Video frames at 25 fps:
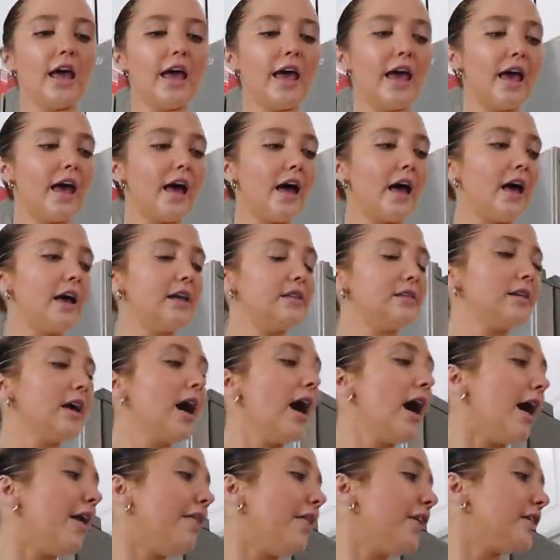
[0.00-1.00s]
And
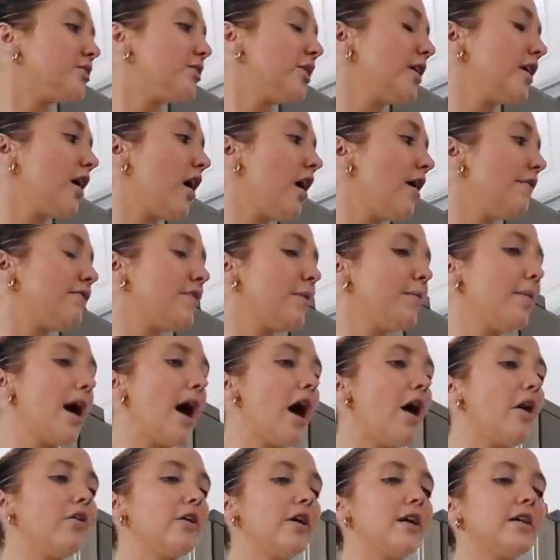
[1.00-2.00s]
yeah, that's what I got from the
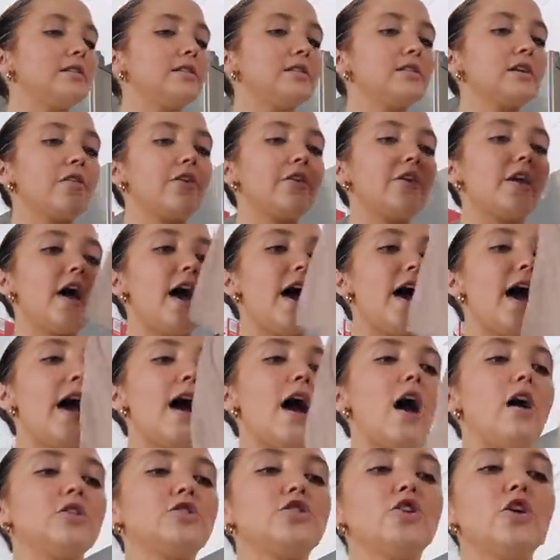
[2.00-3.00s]
outlets the other
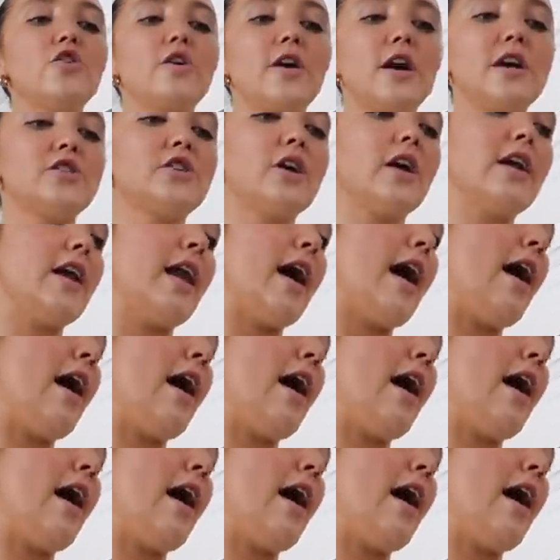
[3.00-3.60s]
day. I'll show you guys right